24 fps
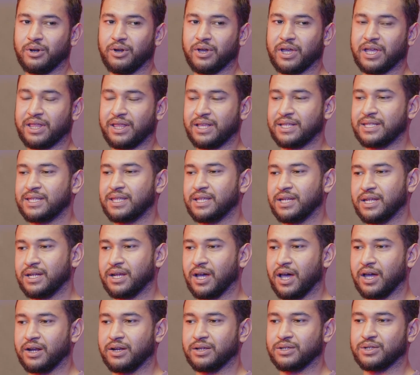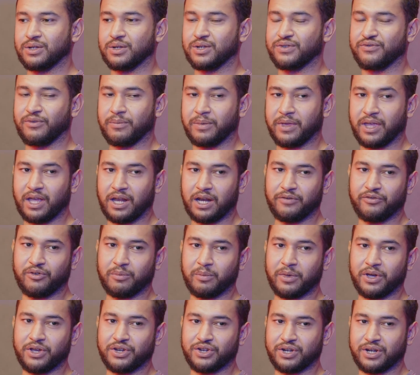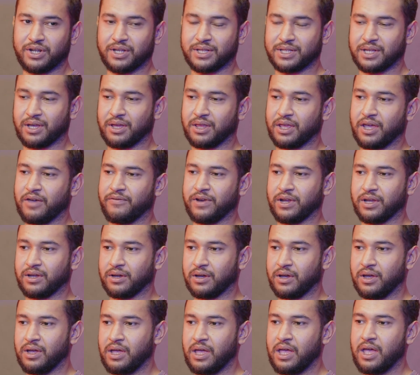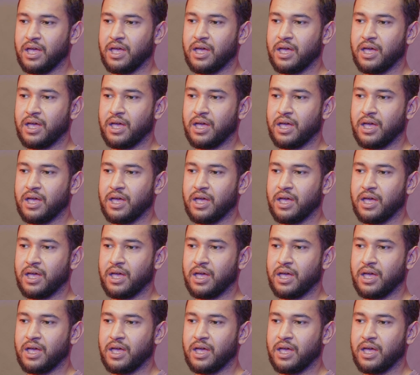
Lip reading: were to look at these three dinosaurs from the Elliott Formation in South Africa.